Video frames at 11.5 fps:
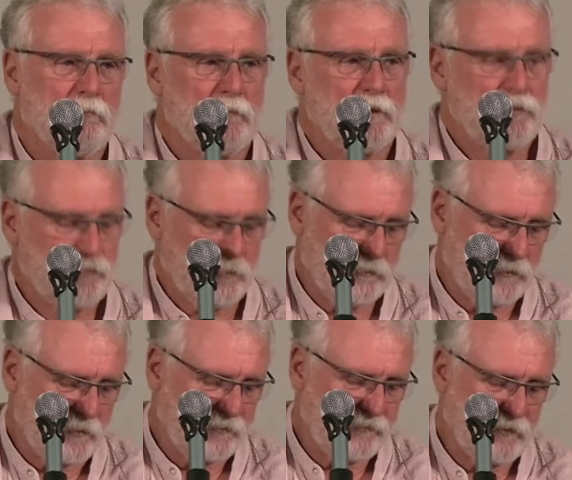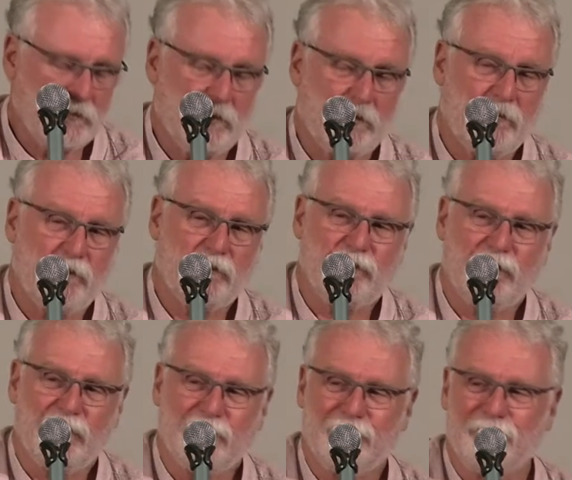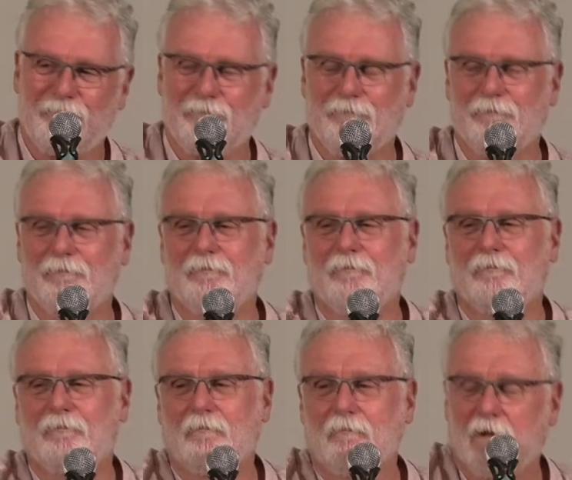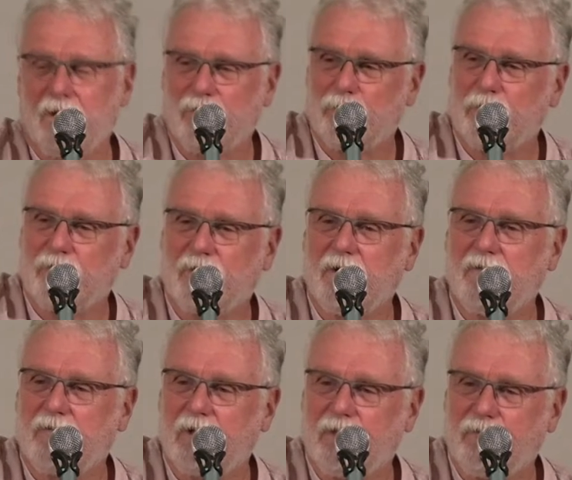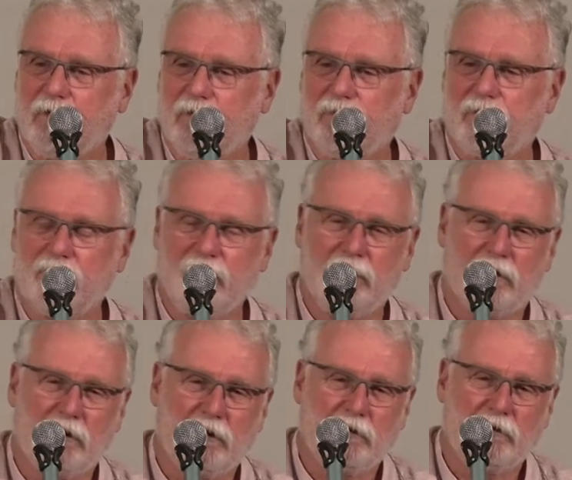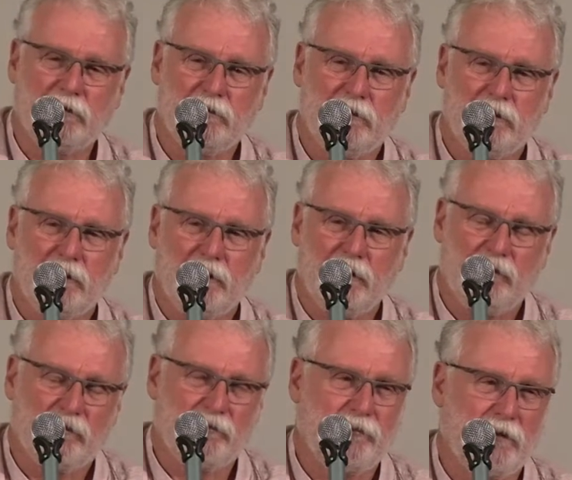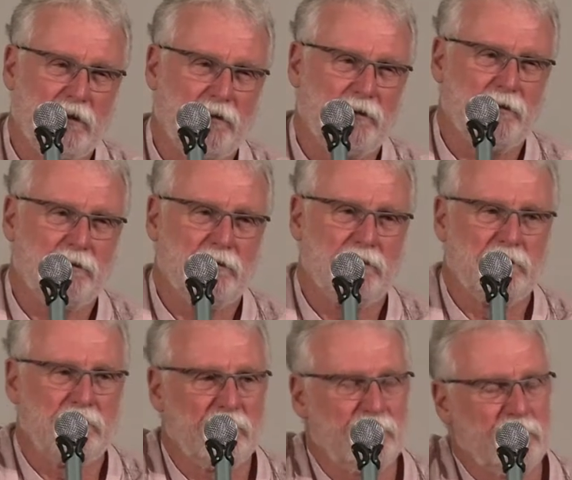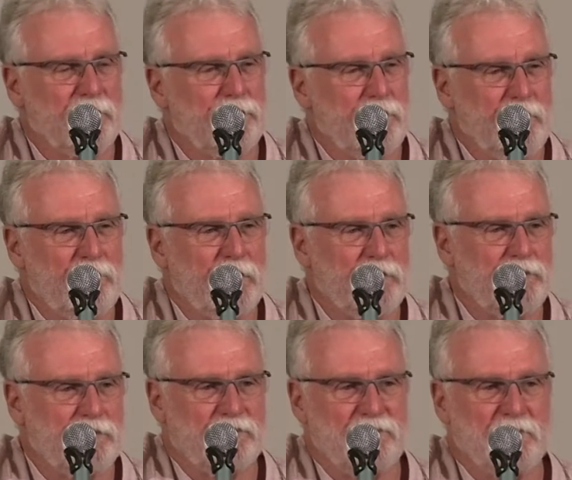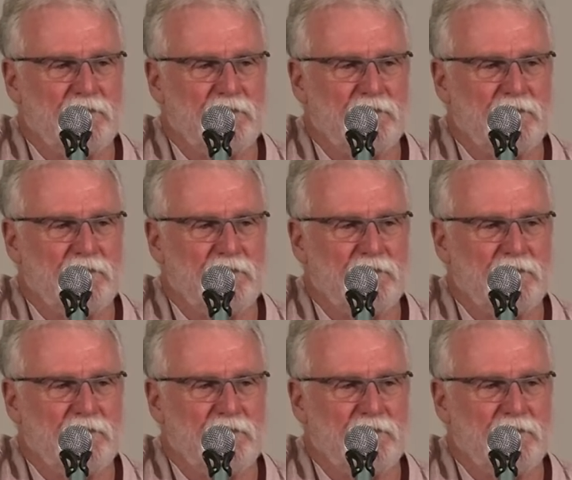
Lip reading: A short while after, God rescued him, and he's once again faithfully serving God, and he's the father of my 3 grandchildren.